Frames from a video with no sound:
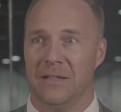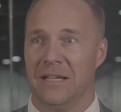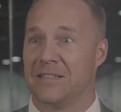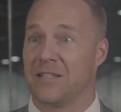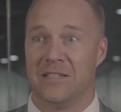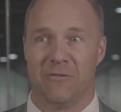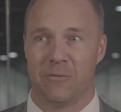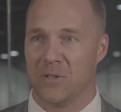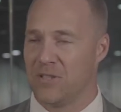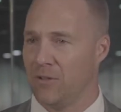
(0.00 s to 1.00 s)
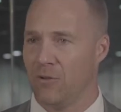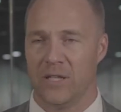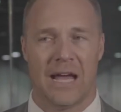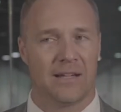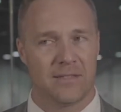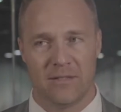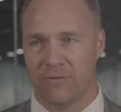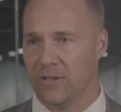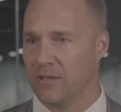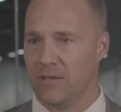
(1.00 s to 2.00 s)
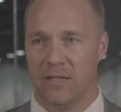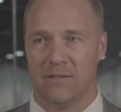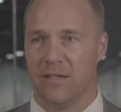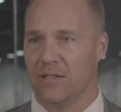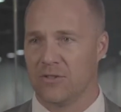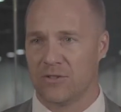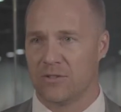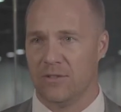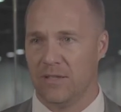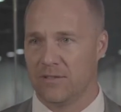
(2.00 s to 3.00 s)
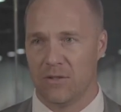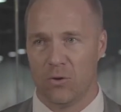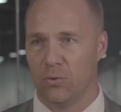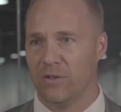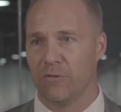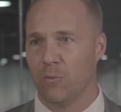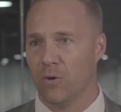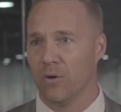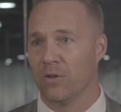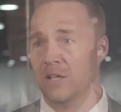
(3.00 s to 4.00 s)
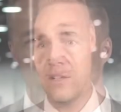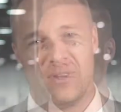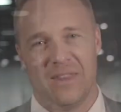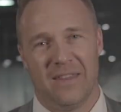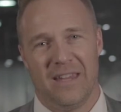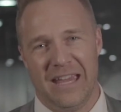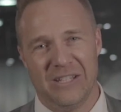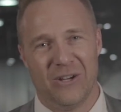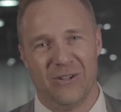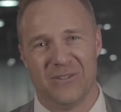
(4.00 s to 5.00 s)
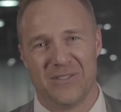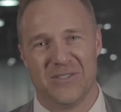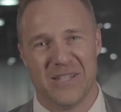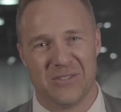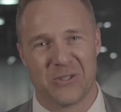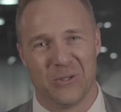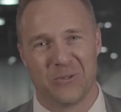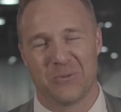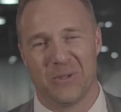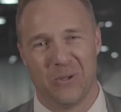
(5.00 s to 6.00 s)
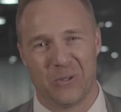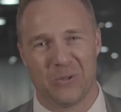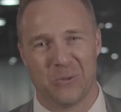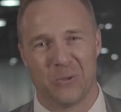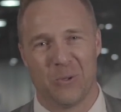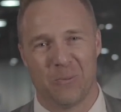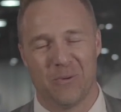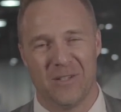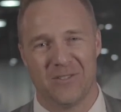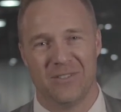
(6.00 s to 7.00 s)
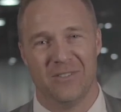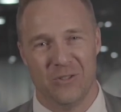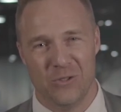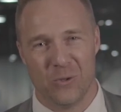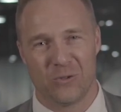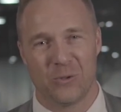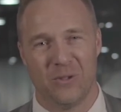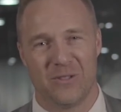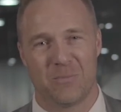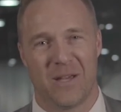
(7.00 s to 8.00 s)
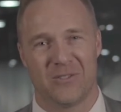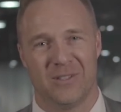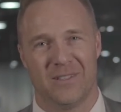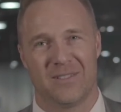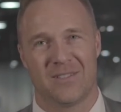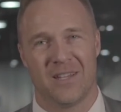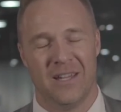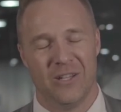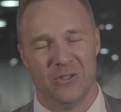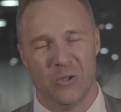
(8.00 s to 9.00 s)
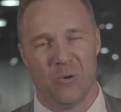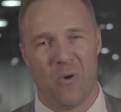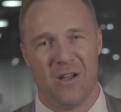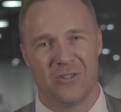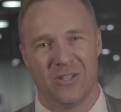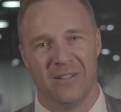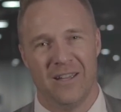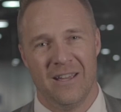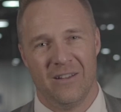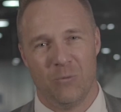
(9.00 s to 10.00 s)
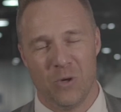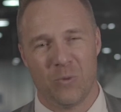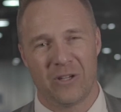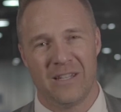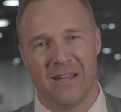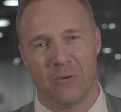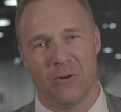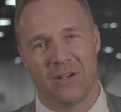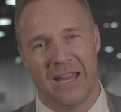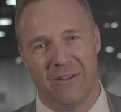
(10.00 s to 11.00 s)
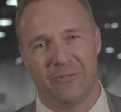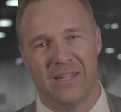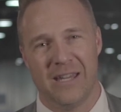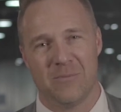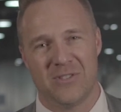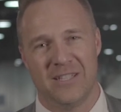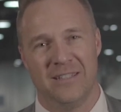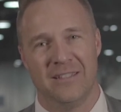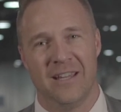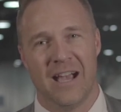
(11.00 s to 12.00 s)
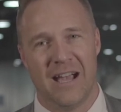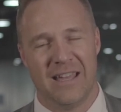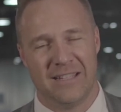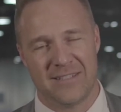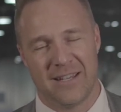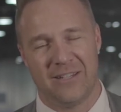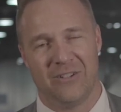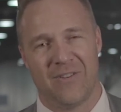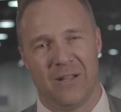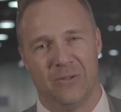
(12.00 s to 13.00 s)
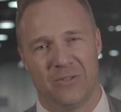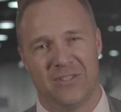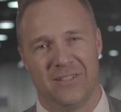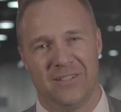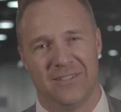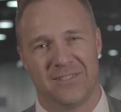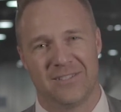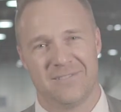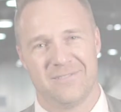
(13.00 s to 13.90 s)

It's a different material. It acts different. It's a whole different world. Hey y'all, this is Jens Schultz with Leuco Tool Corporation, your tooling specialists. You're watching Woodworking Network FDMC Executive Outlook Series.